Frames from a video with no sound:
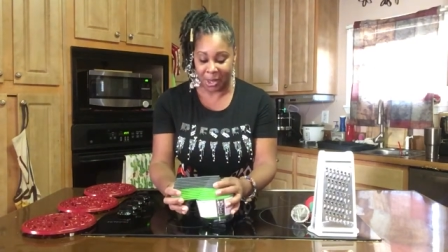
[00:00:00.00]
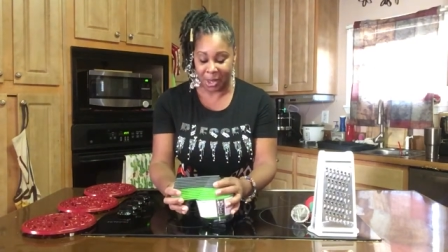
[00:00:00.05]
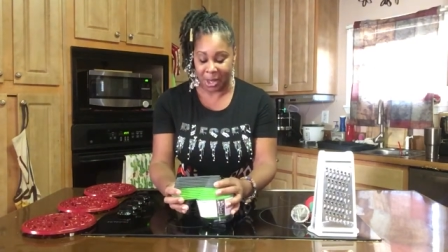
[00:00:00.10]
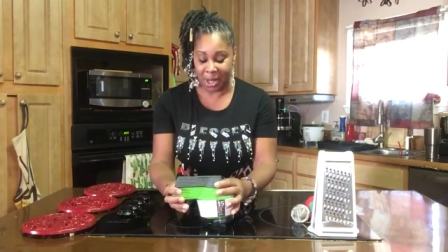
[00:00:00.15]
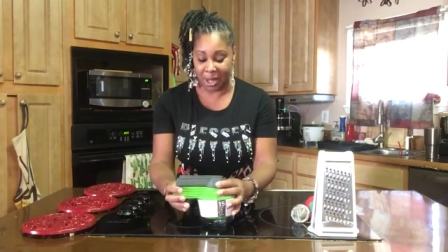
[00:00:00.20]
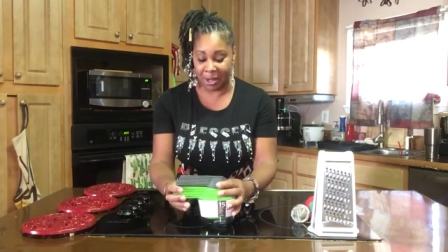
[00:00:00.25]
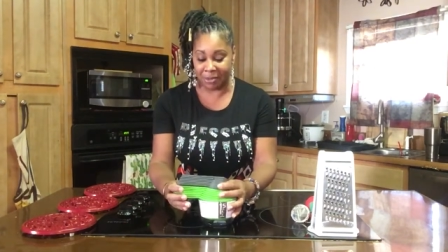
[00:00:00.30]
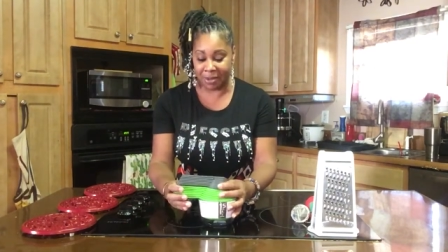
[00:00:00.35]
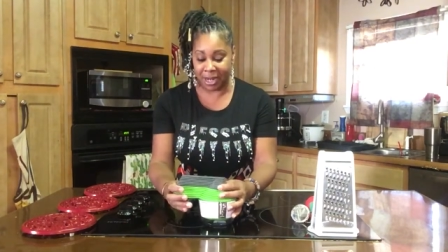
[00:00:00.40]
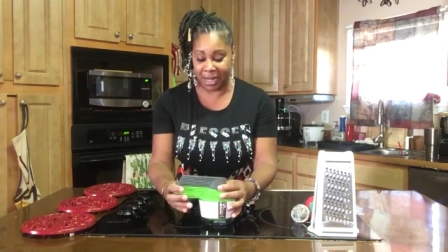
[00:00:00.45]

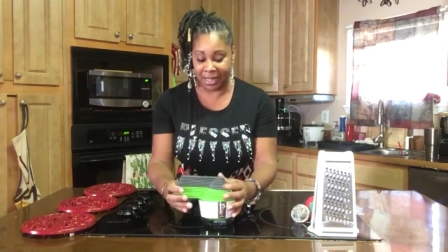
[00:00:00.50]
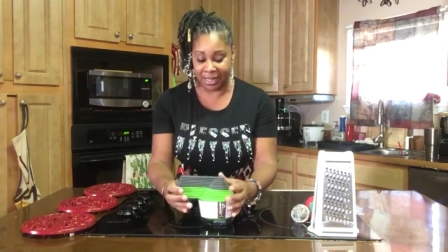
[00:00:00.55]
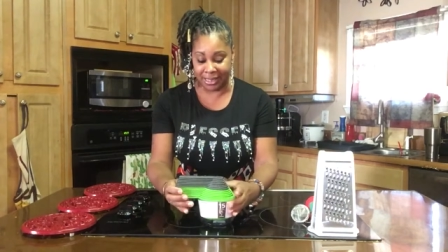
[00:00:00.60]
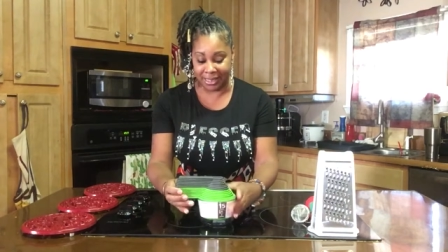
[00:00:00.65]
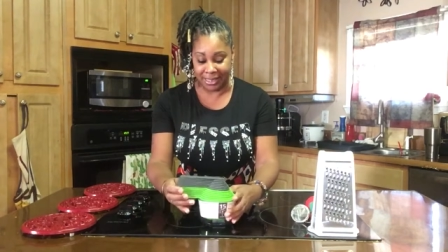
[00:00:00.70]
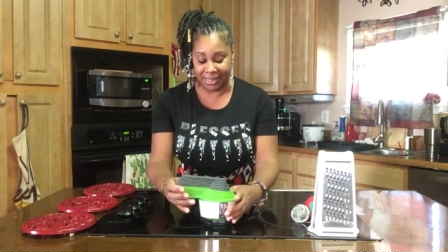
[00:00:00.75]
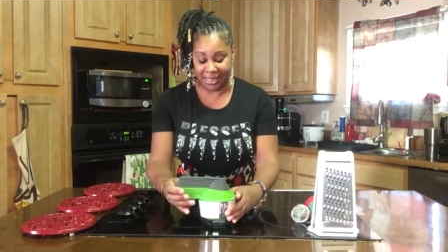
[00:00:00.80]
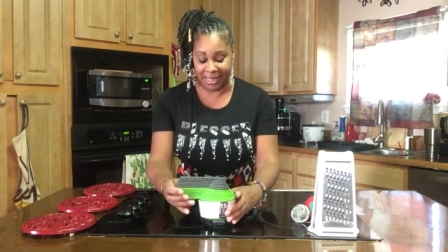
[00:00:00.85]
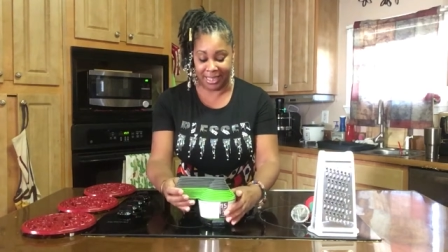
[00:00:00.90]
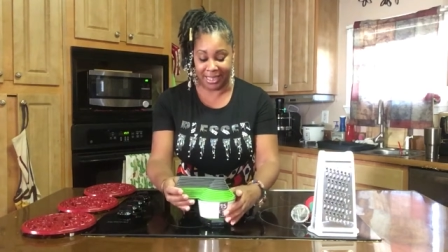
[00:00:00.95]
All right,
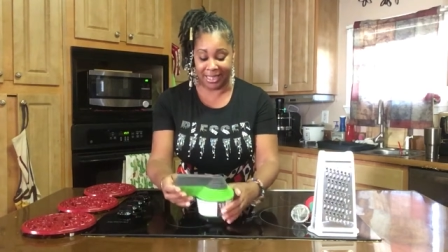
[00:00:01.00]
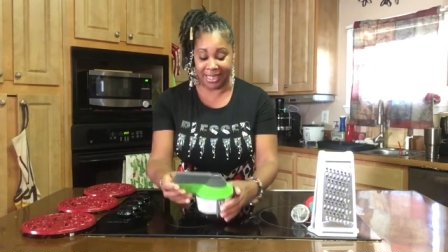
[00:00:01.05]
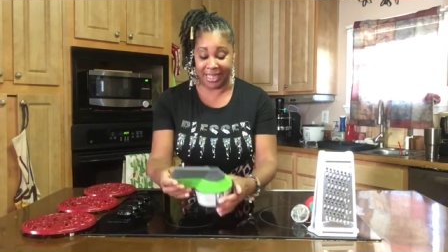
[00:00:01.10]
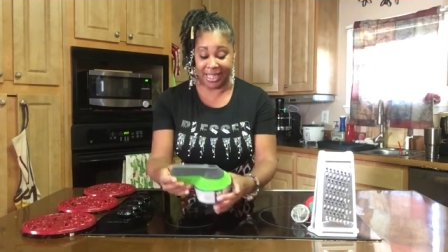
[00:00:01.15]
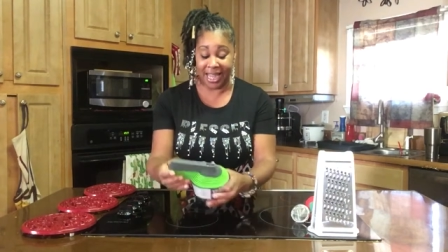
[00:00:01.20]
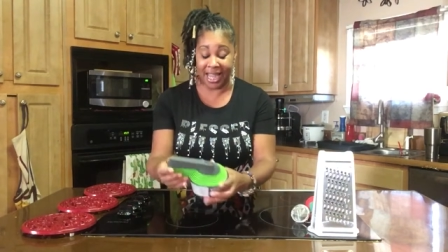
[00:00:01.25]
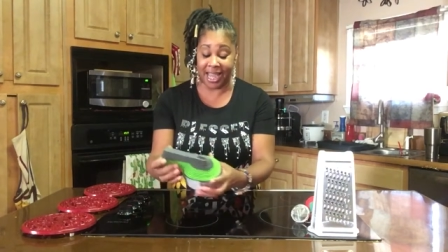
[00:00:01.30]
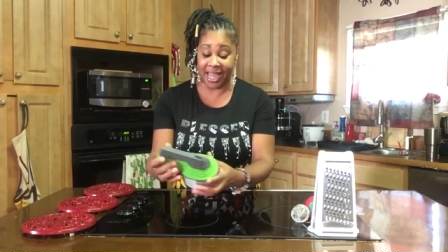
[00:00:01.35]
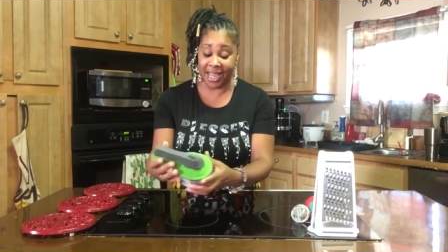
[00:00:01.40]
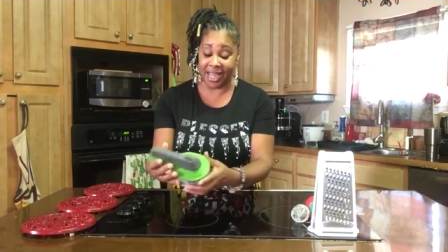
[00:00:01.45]
and it
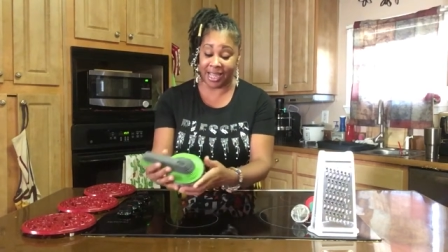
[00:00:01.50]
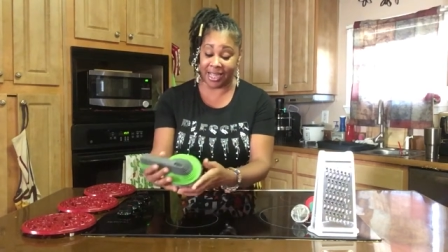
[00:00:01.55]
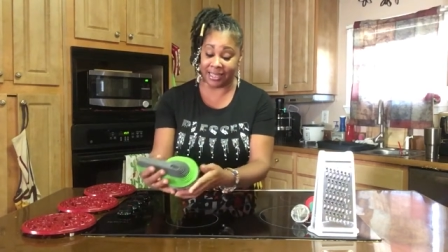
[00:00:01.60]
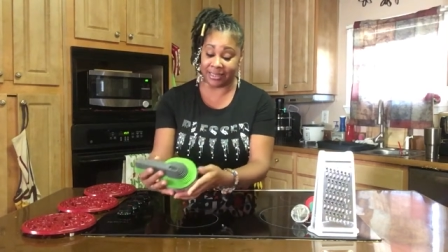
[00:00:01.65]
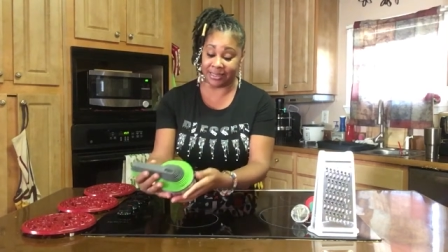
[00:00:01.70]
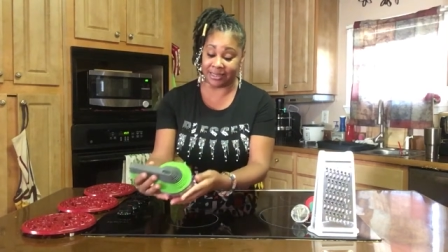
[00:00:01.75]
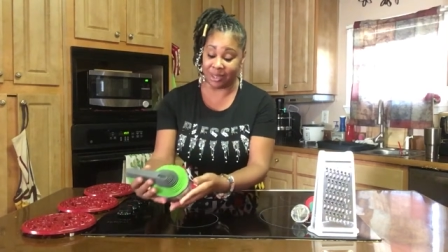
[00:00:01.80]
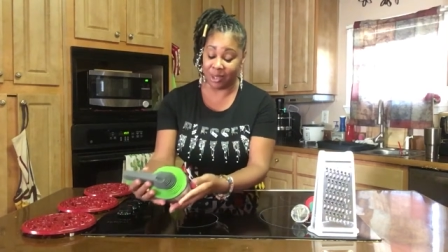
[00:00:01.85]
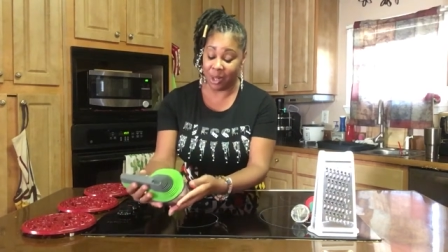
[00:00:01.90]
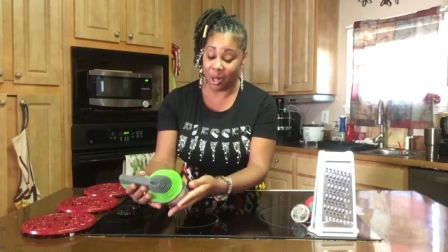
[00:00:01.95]

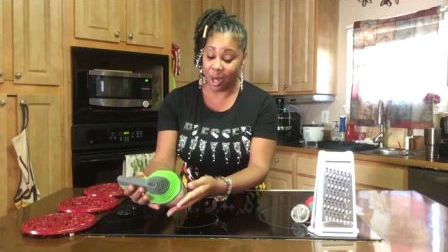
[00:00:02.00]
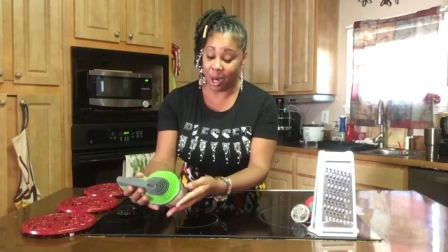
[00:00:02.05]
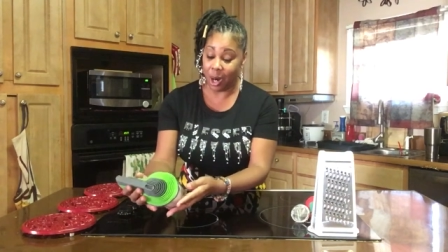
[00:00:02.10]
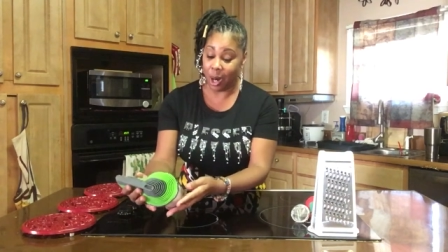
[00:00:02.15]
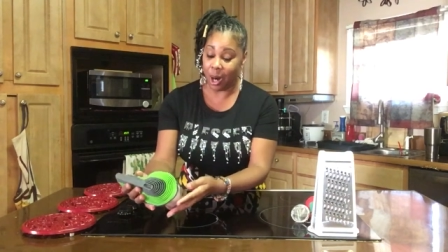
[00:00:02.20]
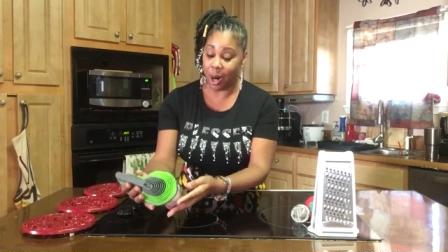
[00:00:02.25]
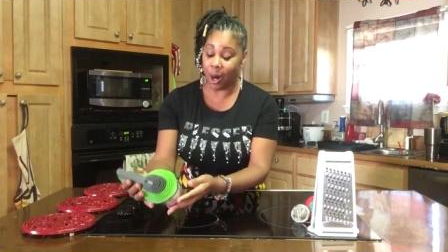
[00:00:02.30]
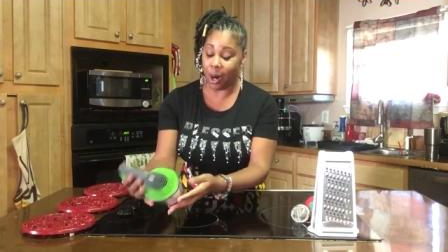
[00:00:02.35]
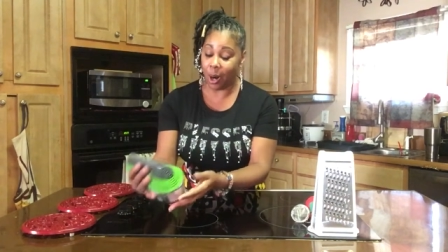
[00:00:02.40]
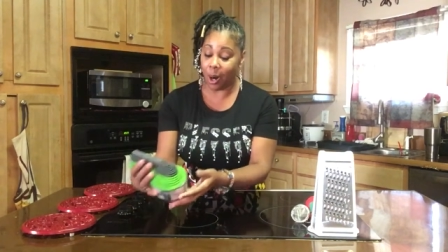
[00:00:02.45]
has
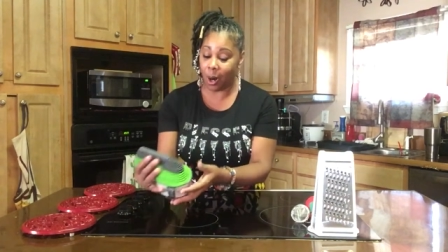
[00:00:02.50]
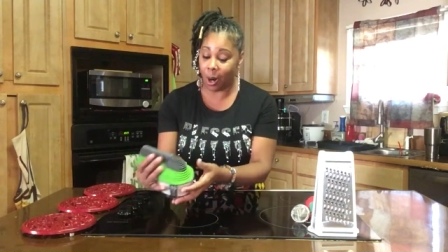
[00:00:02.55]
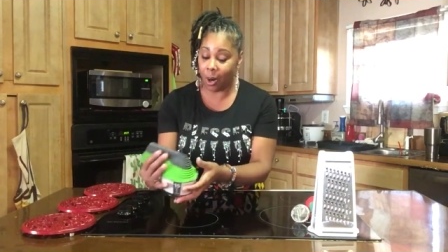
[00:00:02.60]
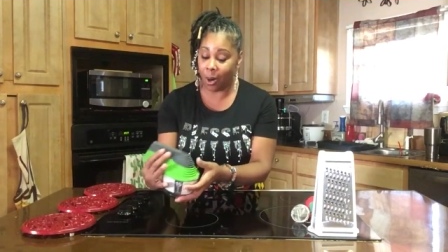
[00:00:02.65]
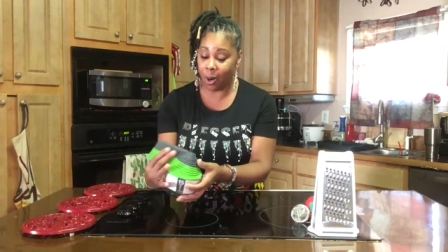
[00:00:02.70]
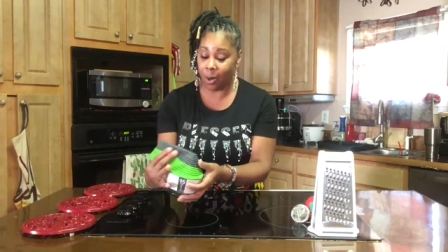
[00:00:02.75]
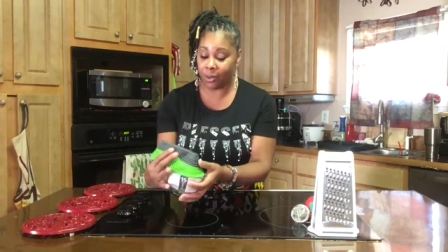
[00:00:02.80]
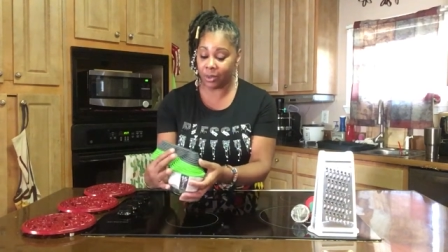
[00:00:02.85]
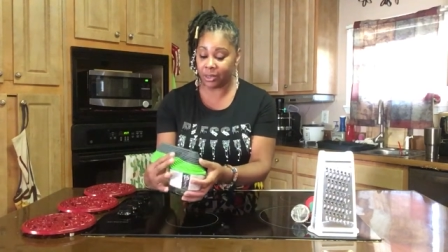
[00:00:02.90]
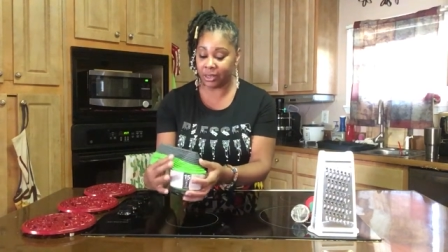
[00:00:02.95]

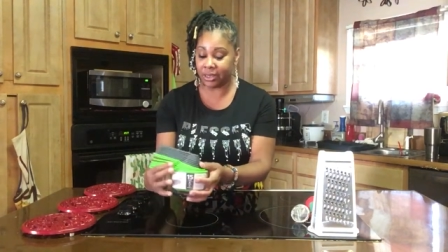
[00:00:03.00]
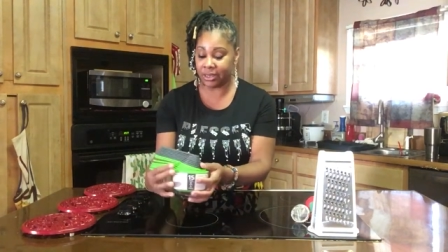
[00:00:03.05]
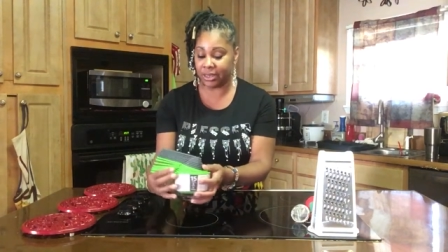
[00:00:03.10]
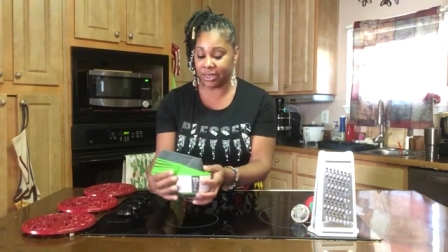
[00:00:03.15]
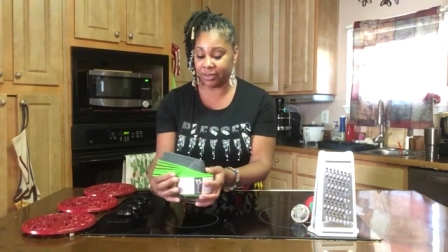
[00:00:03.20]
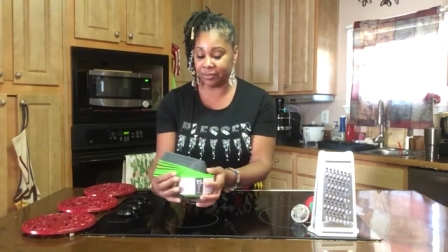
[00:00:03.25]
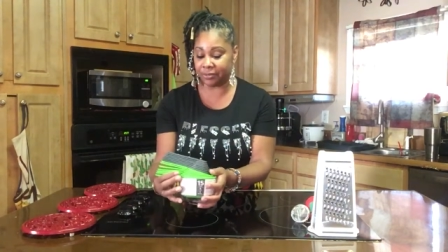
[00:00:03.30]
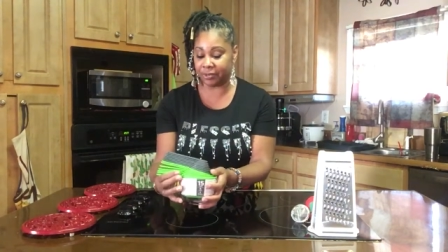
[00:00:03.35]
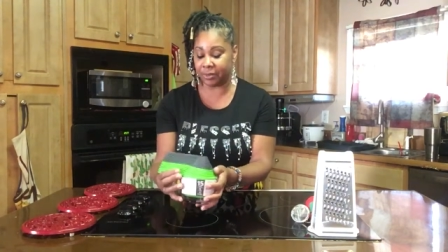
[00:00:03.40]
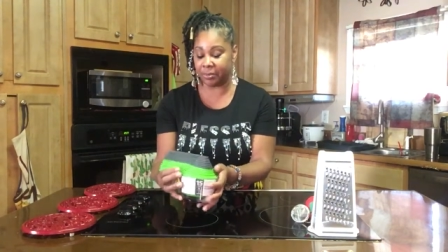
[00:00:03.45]
all of the
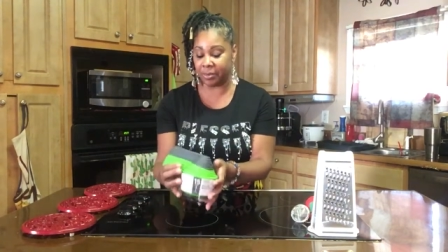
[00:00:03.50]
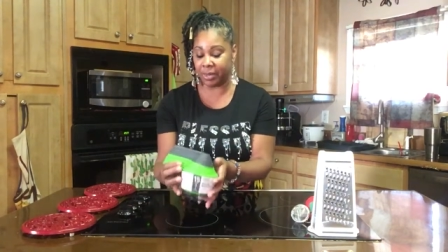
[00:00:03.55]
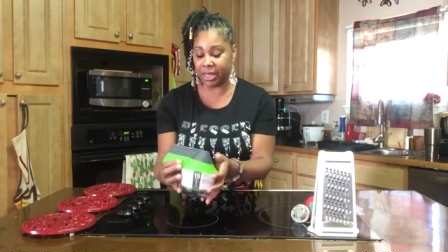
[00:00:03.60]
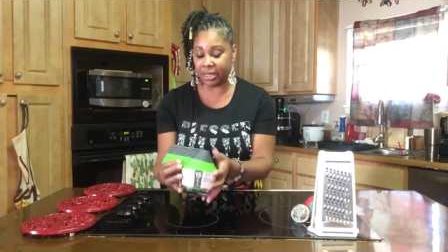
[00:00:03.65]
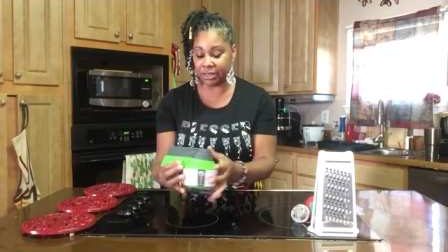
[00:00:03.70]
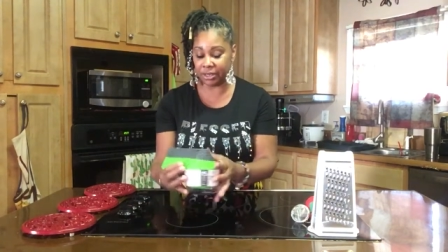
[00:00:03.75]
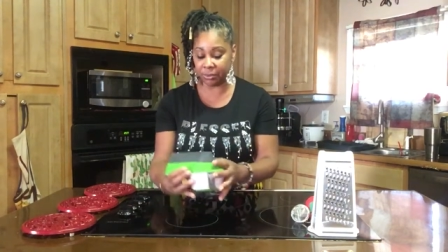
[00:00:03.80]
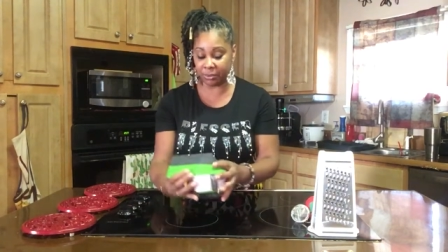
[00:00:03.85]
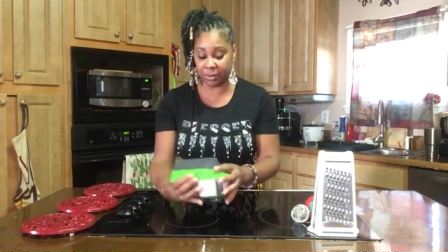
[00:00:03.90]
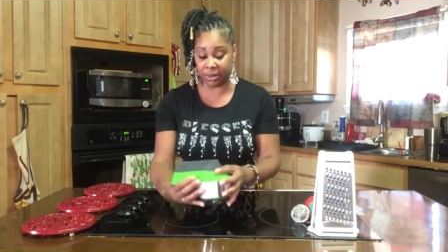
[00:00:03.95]
different
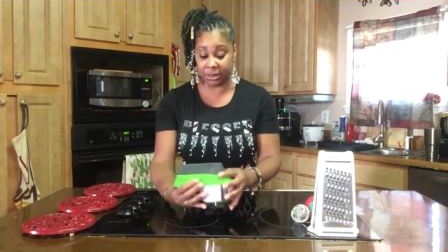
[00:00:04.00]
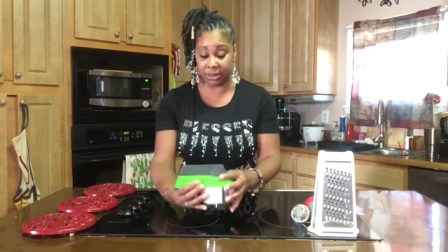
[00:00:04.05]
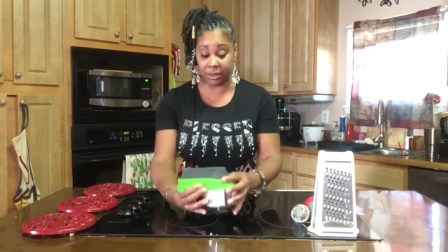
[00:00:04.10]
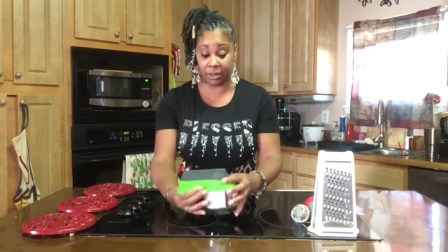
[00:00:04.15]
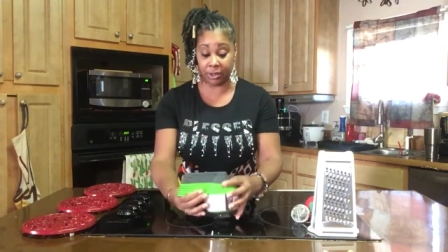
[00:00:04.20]
measurements.